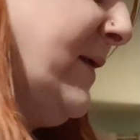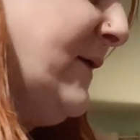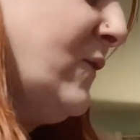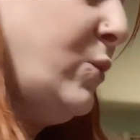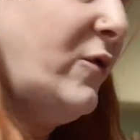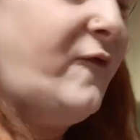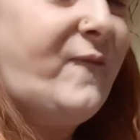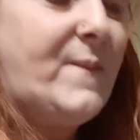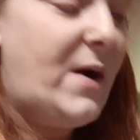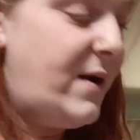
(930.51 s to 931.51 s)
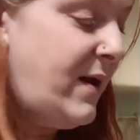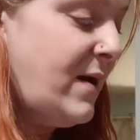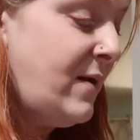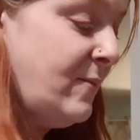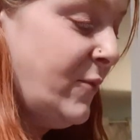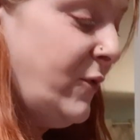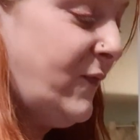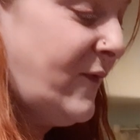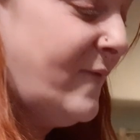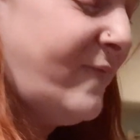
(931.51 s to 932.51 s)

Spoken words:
It's one of my most